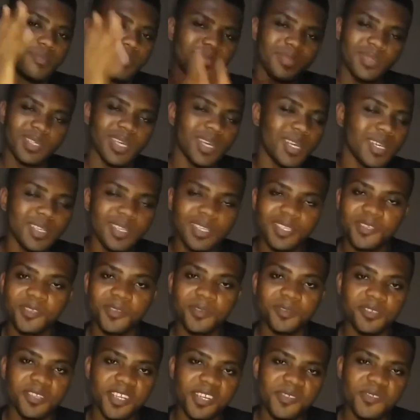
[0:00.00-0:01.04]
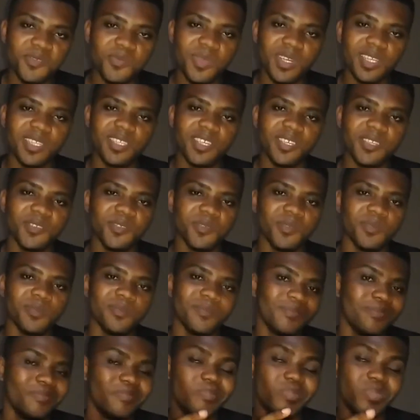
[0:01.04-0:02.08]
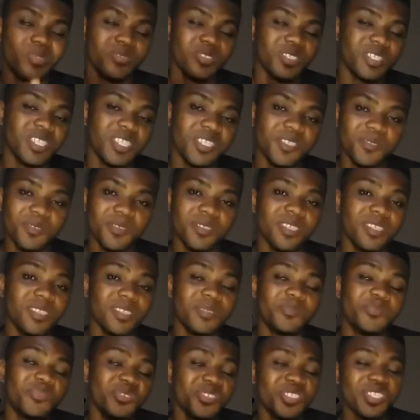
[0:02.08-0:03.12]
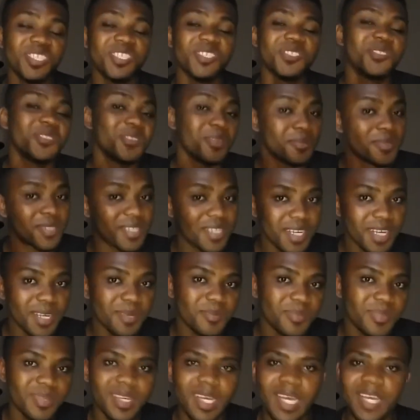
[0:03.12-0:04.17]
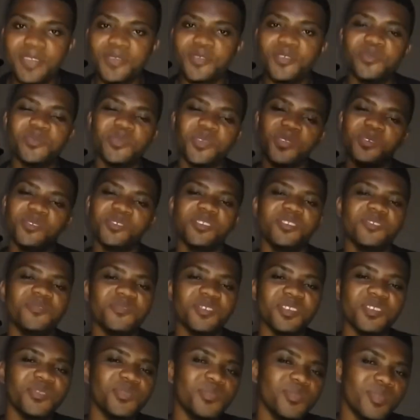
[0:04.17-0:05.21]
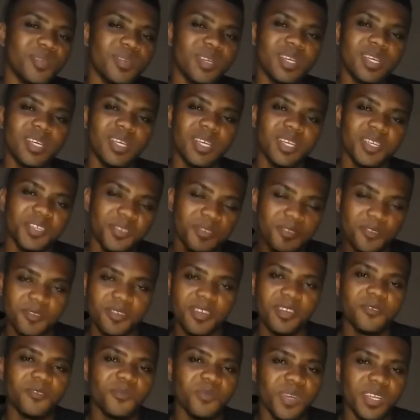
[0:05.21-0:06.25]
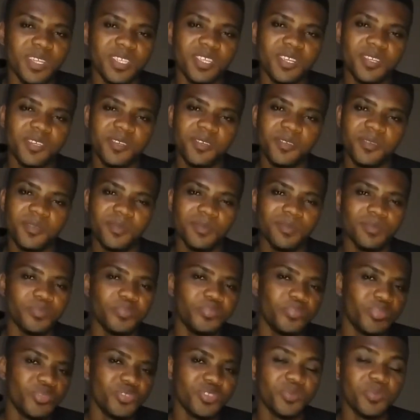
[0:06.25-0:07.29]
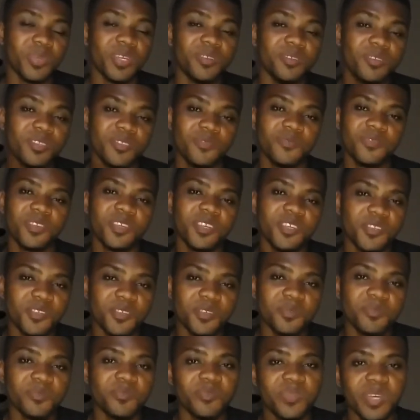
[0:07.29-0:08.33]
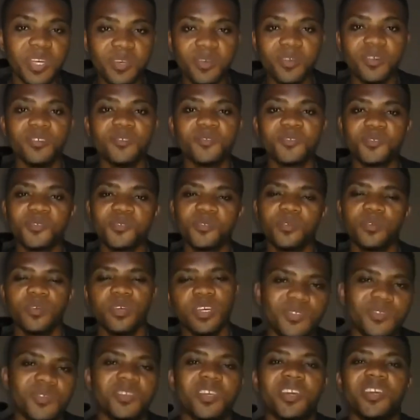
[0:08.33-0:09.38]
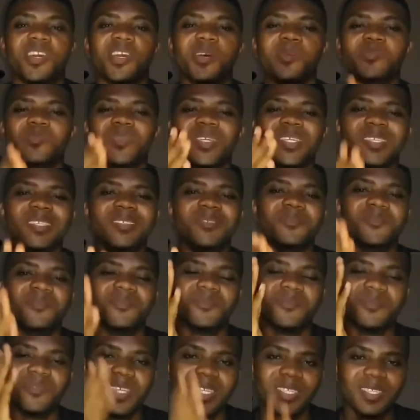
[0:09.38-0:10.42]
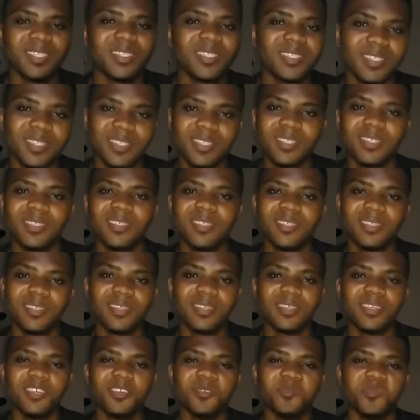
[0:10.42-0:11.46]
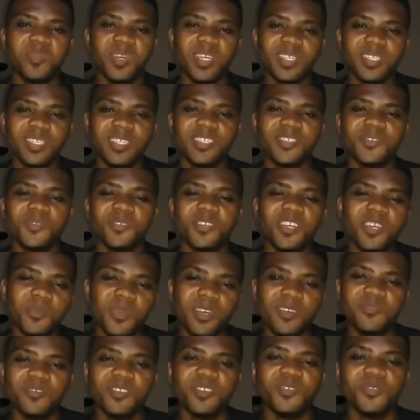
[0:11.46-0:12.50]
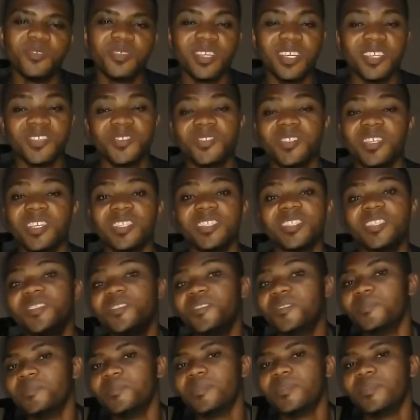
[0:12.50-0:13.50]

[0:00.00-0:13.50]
kindly subscribe to my channel. Push the subscribe icon below this video. Subscribe to my channel. Push my notification bell also, so that I can be the first person to get my videos as soon as they drop.